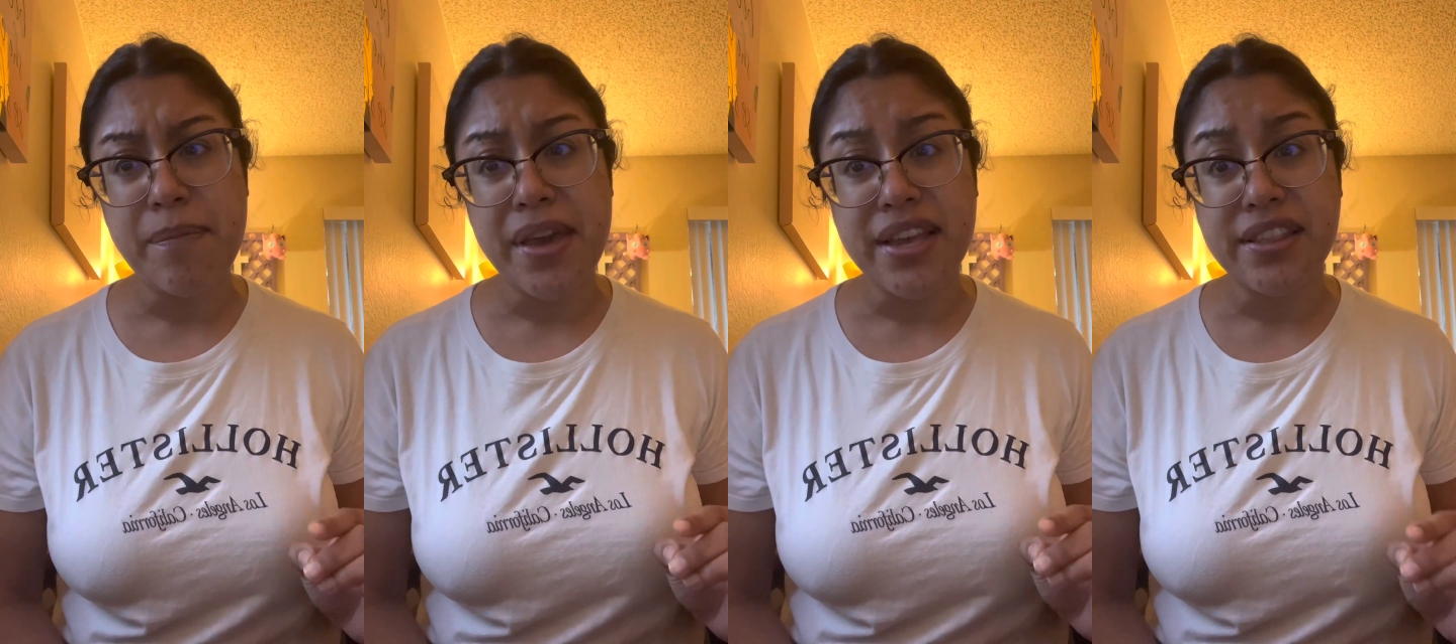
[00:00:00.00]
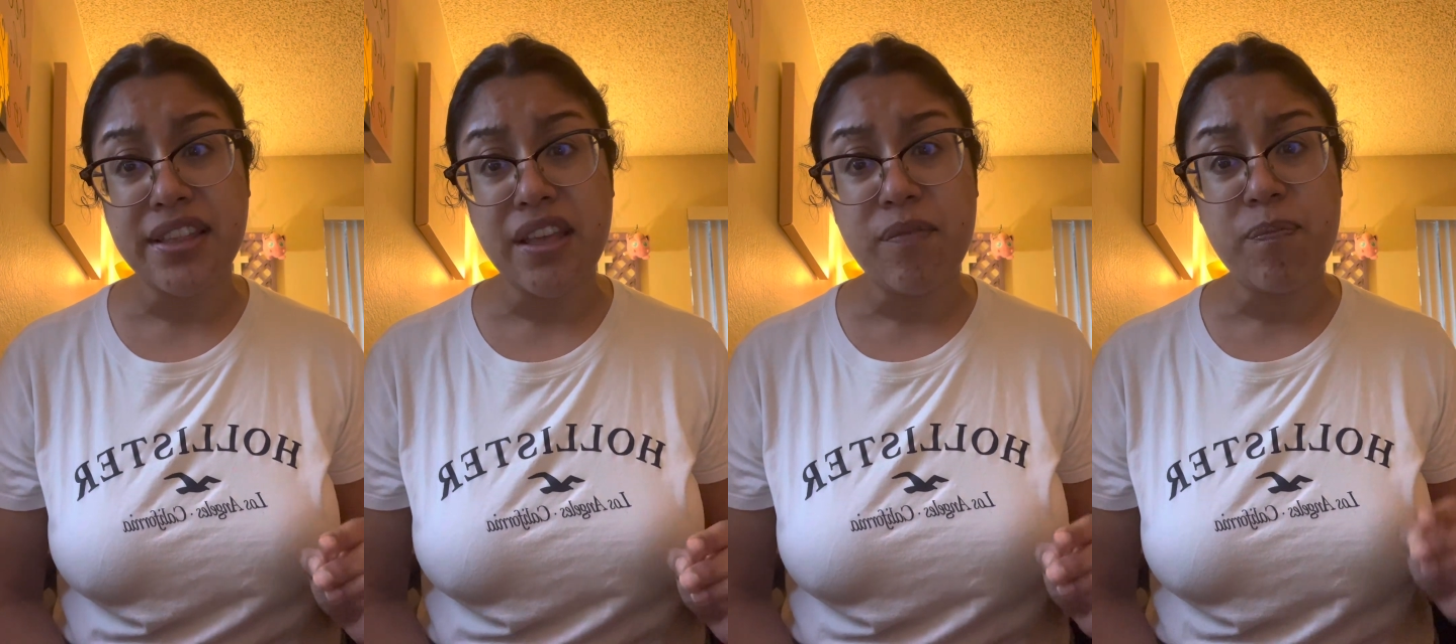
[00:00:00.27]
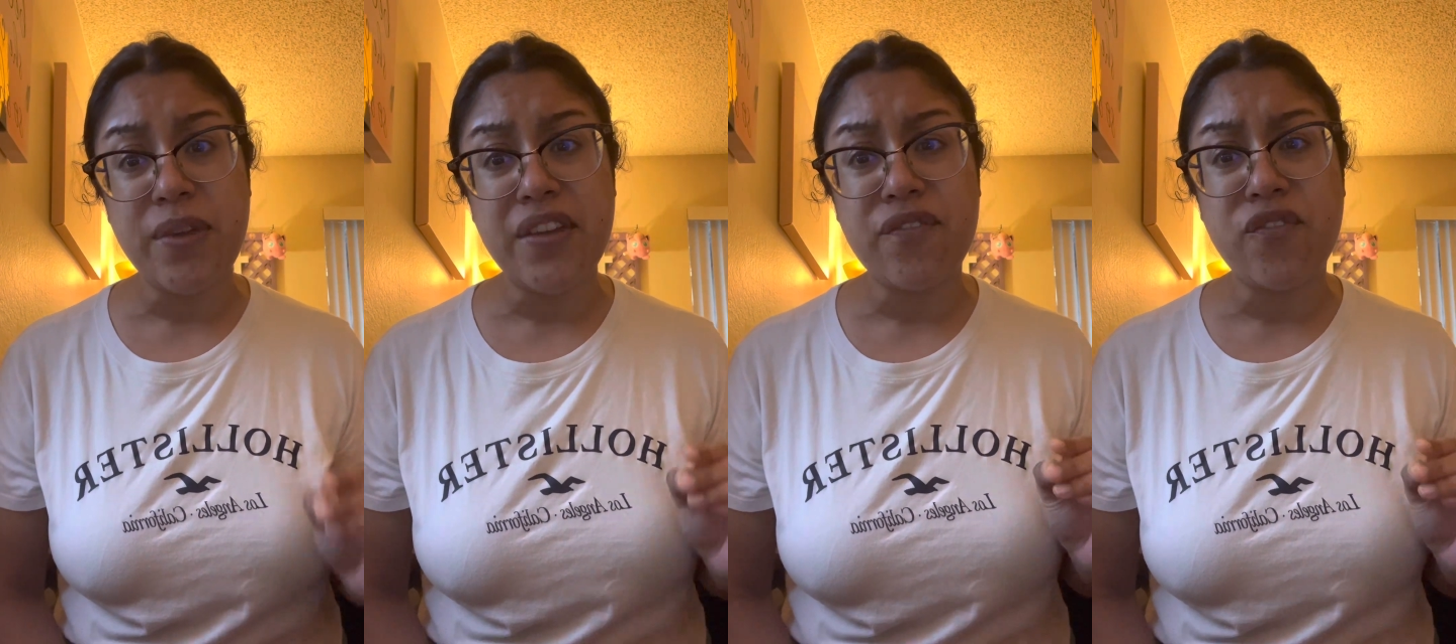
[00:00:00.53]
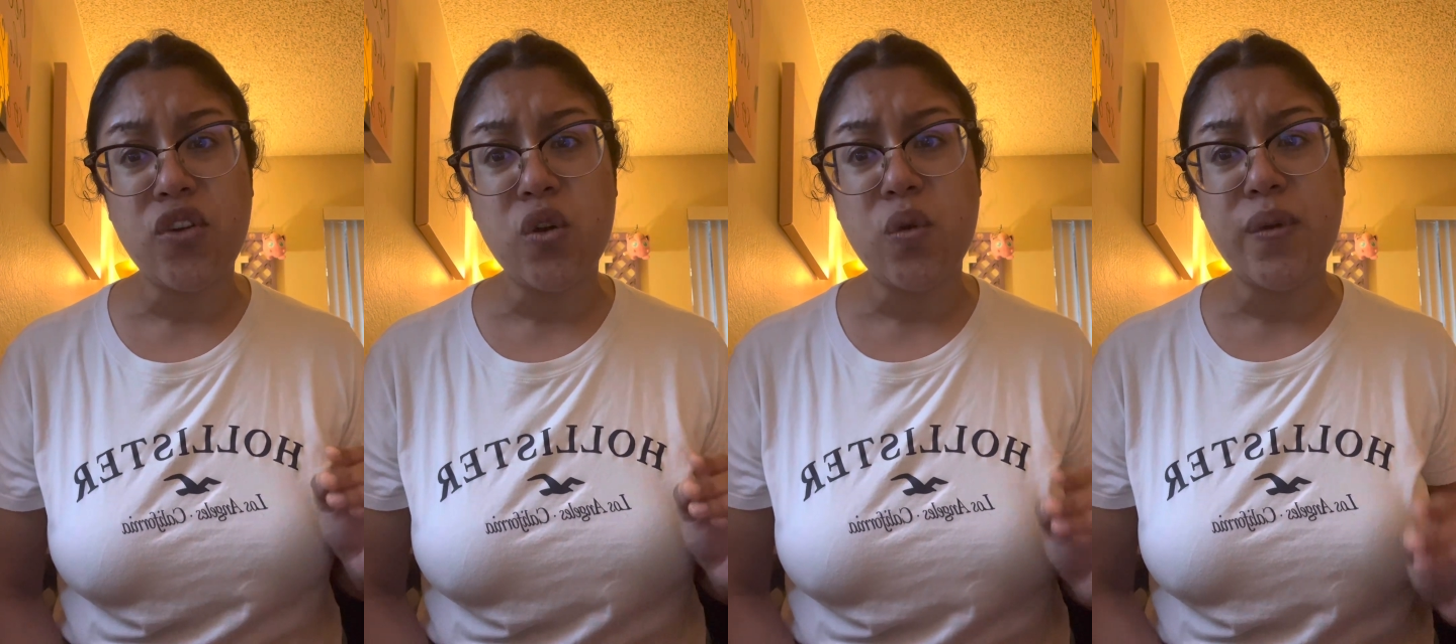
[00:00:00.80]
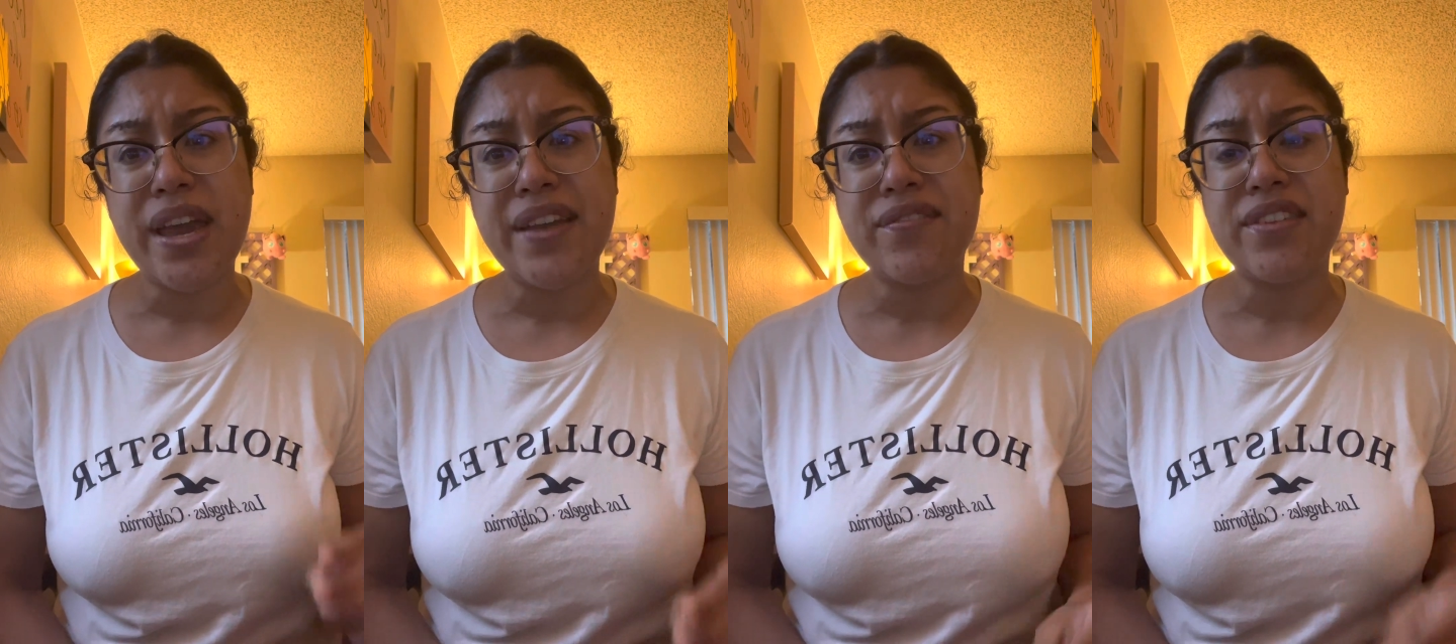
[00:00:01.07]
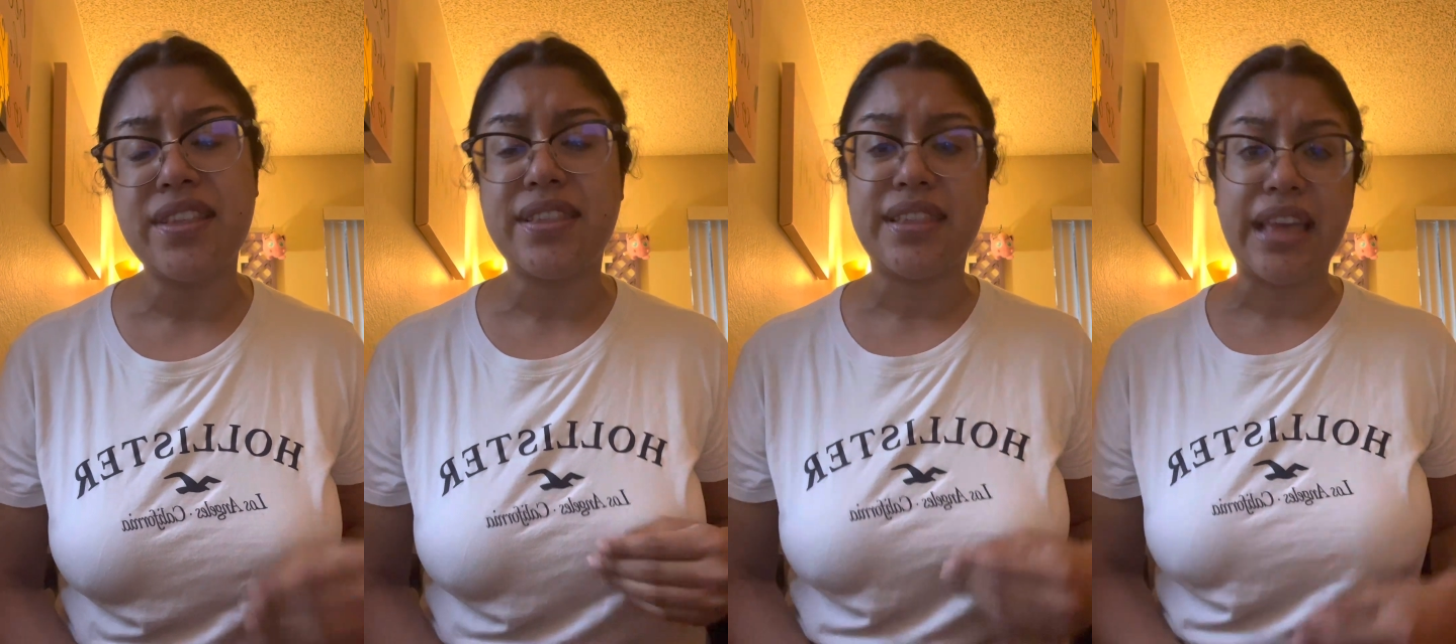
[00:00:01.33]
myself before I've
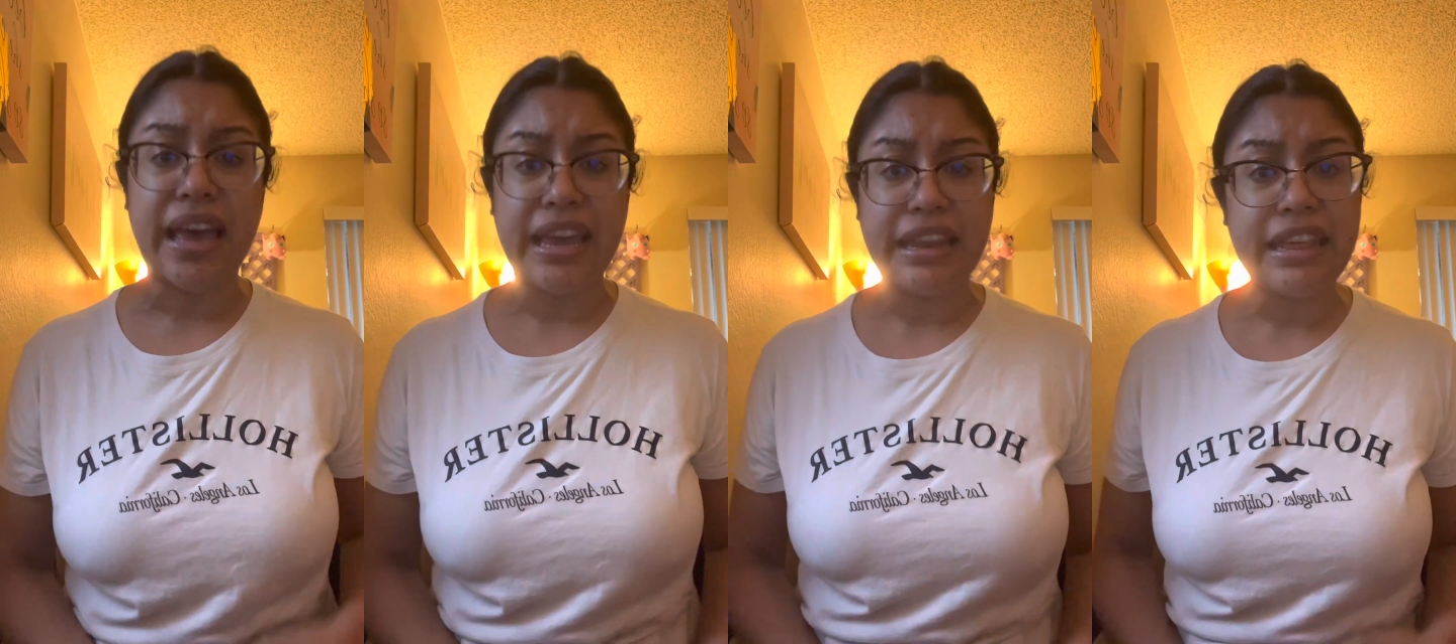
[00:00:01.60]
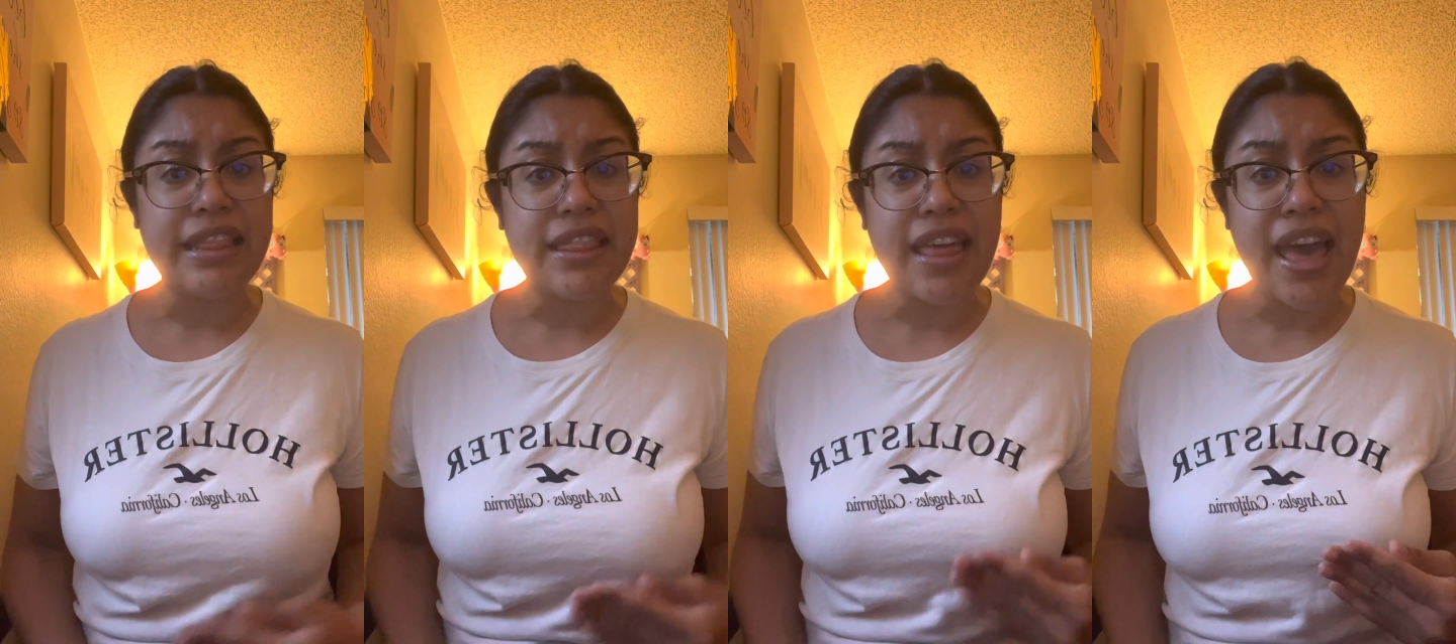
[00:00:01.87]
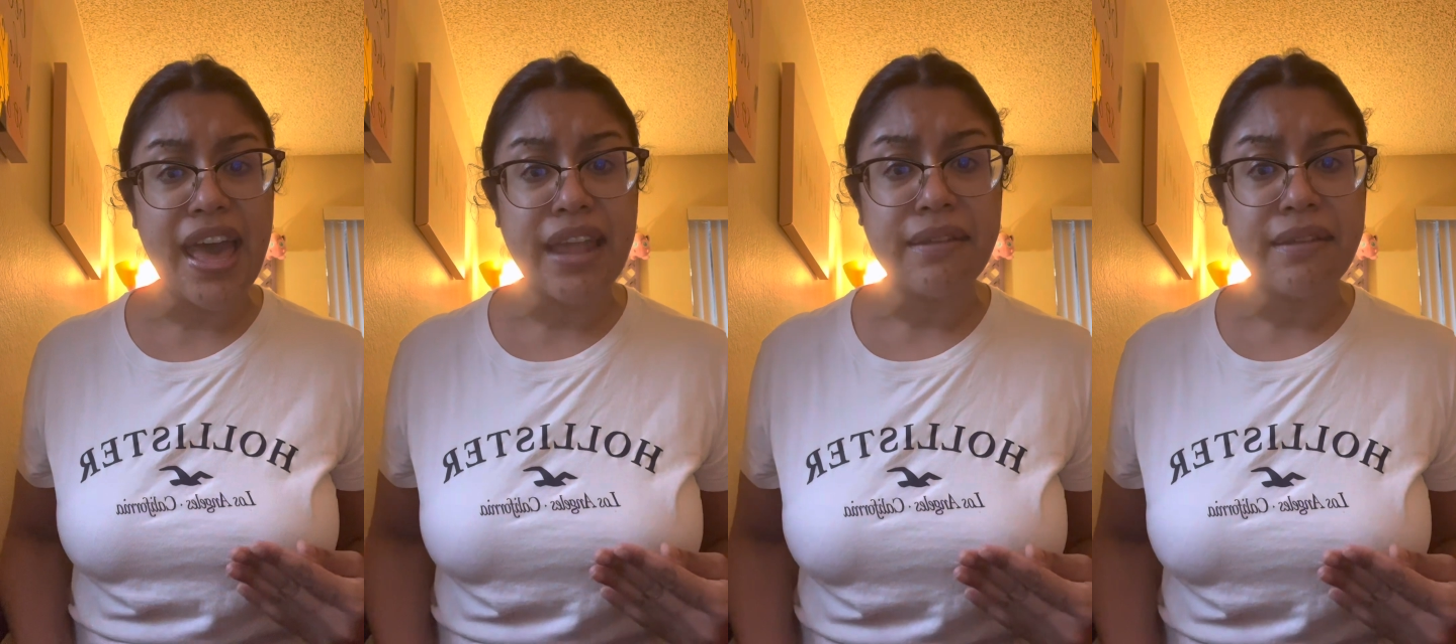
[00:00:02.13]
decided that.